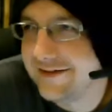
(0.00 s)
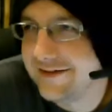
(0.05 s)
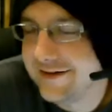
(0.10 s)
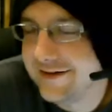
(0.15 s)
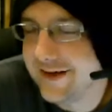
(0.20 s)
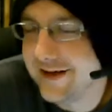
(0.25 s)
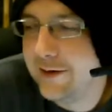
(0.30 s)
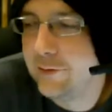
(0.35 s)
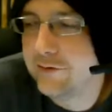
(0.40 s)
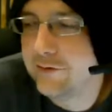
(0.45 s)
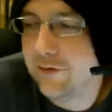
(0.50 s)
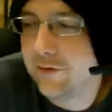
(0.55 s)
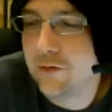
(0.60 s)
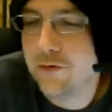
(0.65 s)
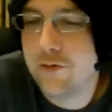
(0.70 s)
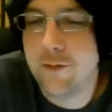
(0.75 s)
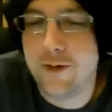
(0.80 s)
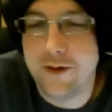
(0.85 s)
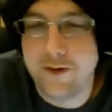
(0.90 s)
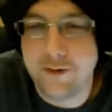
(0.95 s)
He was
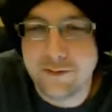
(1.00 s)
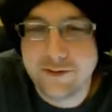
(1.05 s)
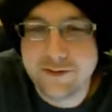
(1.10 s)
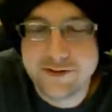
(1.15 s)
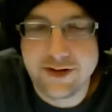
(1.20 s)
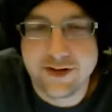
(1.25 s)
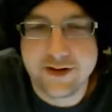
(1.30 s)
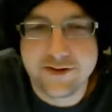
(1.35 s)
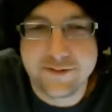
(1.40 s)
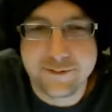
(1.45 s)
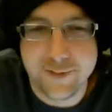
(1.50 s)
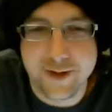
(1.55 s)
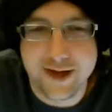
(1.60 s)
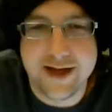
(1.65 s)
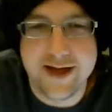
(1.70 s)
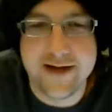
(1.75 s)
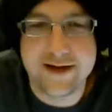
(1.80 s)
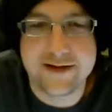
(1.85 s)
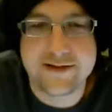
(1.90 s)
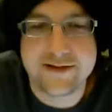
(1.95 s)
almost as
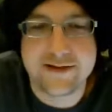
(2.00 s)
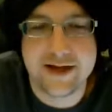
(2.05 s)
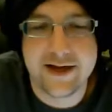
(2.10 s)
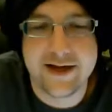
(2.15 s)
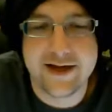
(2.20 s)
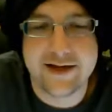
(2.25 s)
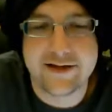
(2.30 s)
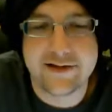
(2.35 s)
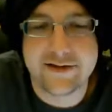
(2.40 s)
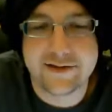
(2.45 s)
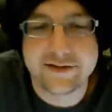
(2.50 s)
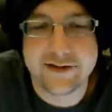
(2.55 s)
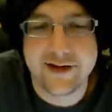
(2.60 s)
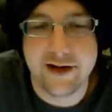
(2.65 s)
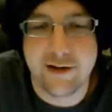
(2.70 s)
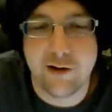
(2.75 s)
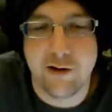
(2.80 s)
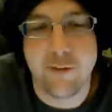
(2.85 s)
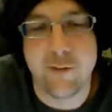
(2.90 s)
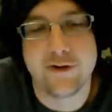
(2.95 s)
bad as
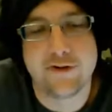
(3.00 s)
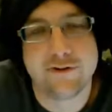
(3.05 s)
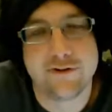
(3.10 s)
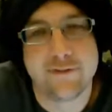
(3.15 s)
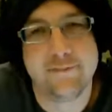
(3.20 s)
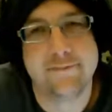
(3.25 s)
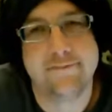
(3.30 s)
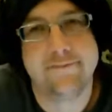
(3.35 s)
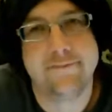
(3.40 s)
Erebus.